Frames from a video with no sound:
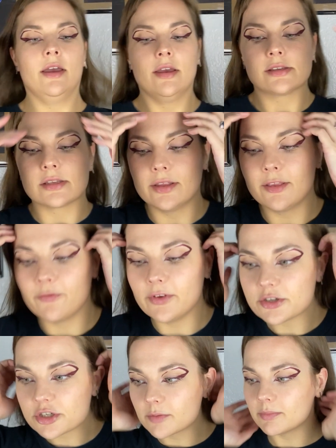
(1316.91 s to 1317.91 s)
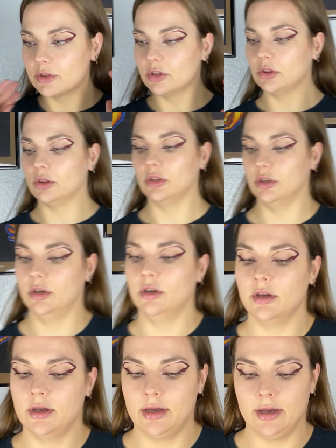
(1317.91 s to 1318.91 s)
So let's finish up the
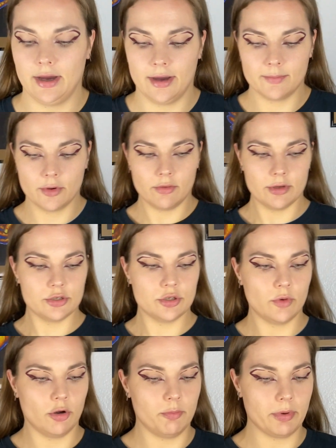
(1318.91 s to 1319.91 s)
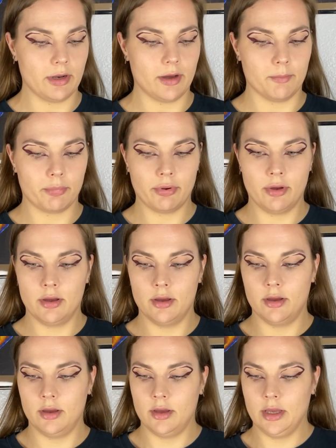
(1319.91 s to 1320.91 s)
look. I'm going to open up
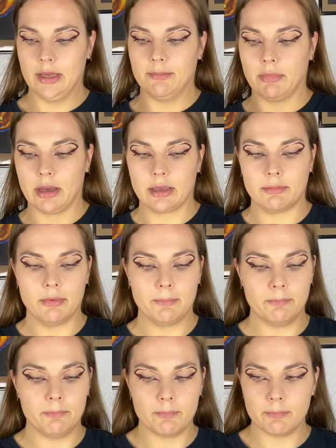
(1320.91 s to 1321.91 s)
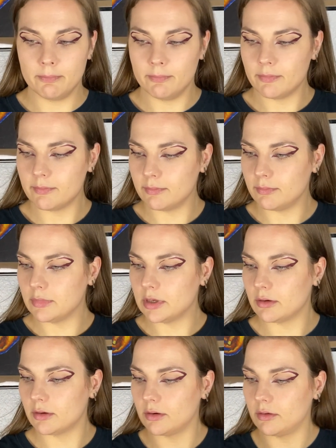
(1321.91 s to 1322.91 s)
my
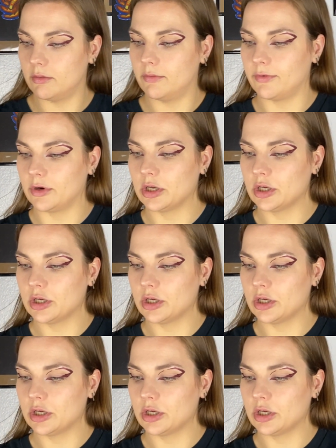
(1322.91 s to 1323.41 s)
mirror over